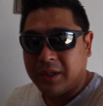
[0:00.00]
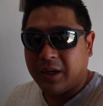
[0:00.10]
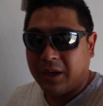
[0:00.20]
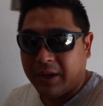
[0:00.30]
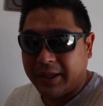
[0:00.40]

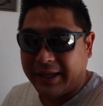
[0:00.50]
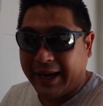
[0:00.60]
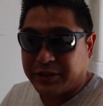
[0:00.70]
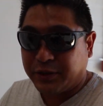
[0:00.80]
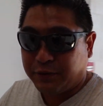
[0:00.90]
Alright, they
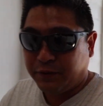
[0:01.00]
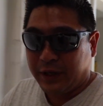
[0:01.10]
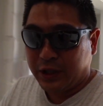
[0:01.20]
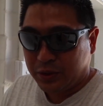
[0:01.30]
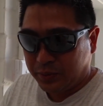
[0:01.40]
actually
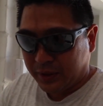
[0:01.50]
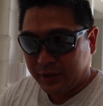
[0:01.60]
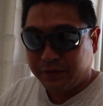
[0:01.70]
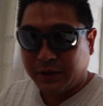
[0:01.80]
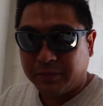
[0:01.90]
finished with
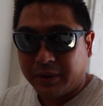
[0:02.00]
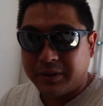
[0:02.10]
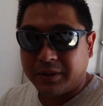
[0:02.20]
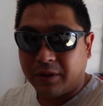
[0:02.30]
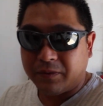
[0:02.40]
the
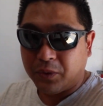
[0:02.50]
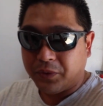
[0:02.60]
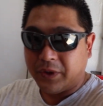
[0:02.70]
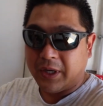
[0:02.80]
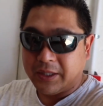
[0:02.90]
fitment of all
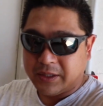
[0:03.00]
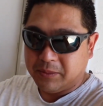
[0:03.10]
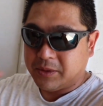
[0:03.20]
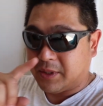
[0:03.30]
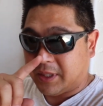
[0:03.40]
three
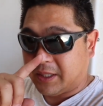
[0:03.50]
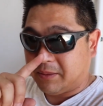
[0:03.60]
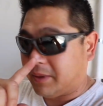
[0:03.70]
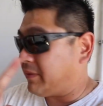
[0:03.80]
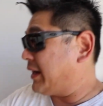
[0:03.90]
items.
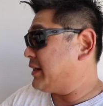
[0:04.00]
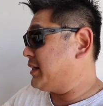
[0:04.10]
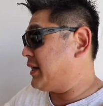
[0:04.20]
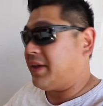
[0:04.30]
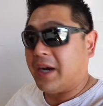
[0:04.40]
I've added
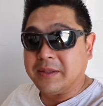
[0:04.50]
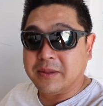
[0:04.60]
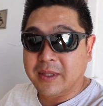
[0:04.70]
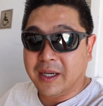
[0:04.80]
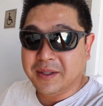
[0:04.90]
another
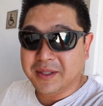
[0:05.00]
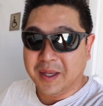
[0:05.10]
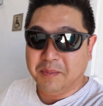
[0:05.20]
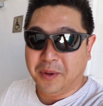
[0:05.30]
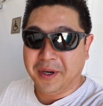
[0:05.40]
item now,
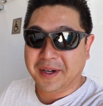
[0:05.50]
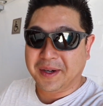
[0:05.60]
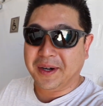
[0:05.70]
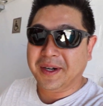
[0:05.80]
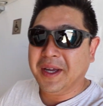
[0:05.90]
the bonnet
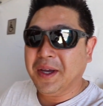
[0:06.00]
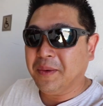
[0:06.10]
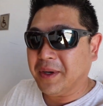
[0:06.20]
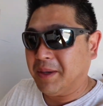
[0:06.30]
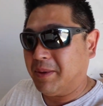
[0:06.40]
guard.
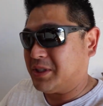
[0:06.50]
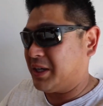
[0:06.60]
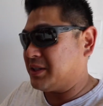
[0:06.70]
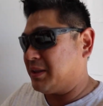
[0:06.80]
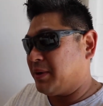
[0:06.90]
We're going to be
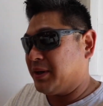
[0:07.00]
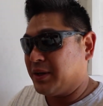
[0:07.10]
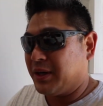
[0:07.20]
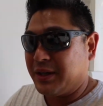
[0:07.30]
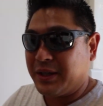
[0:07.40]
changing the bonnet
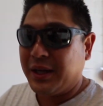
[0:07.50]
guard